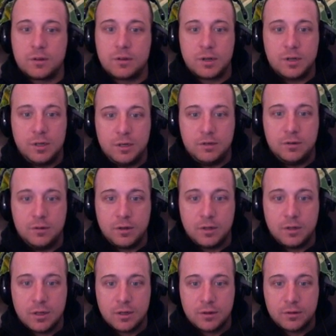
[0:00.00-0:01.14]
I need to
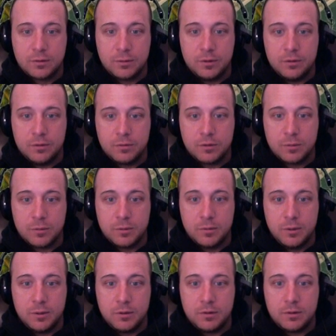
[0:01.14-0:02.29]
unlock this window for a
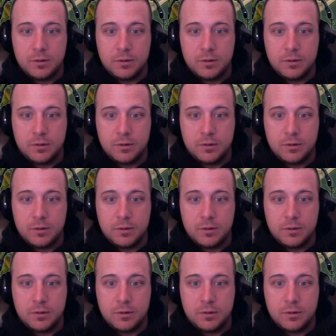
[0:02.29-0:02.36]
moment.